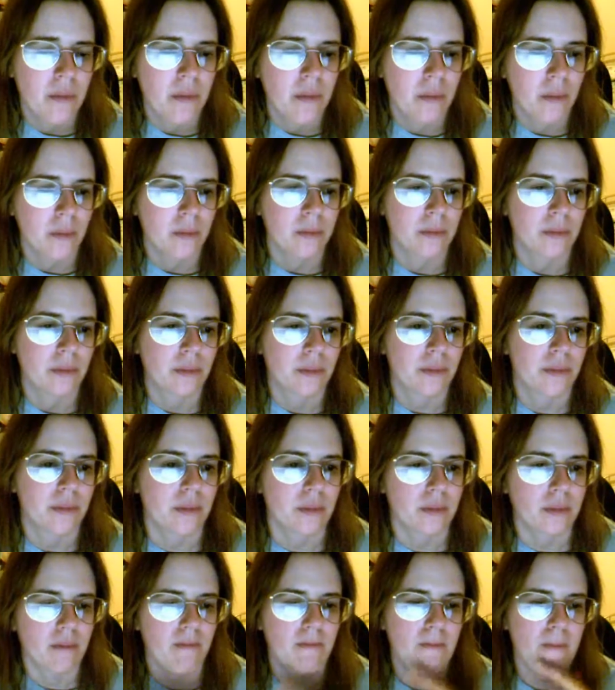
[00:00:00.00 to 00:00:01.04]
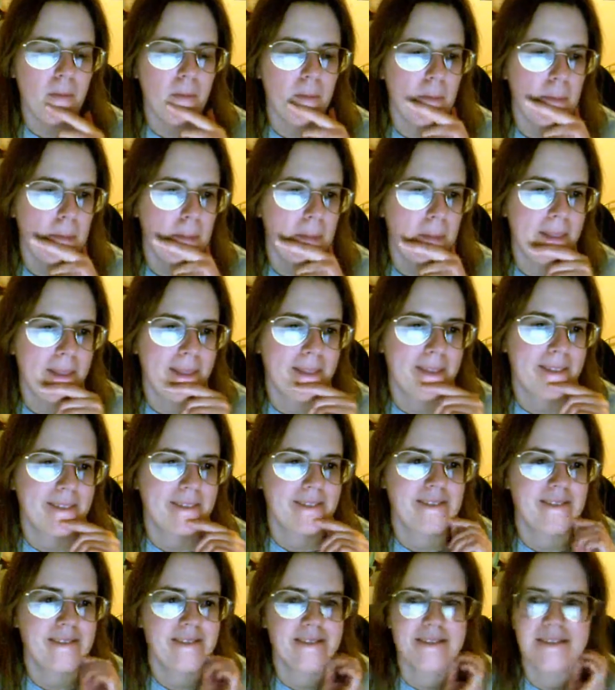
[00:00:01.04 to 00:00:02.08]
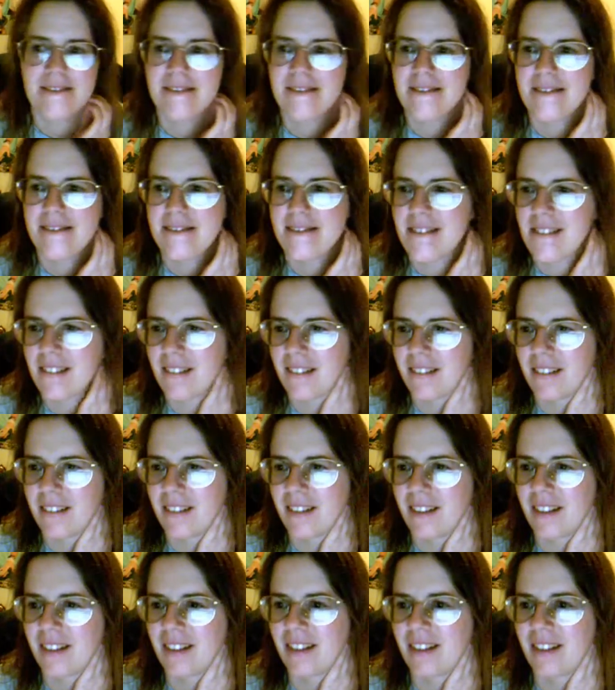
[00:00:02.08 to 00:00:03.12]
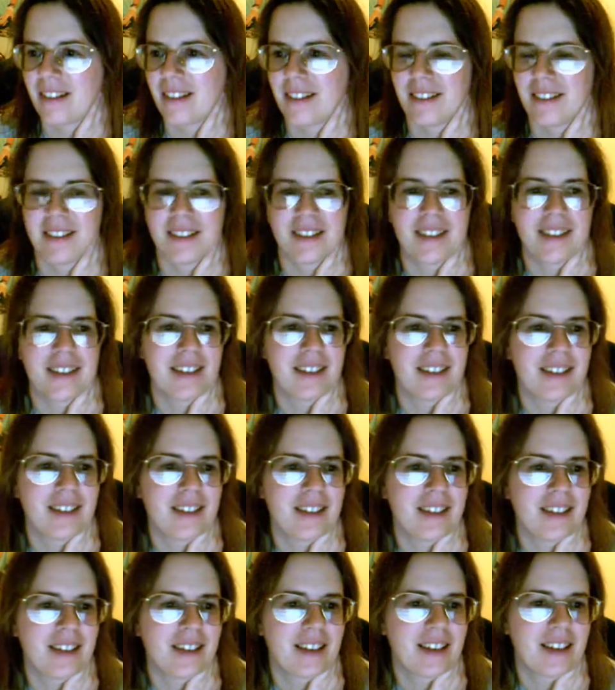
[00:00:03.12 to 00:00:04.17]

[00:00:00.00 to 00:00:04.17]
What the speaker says: (silence)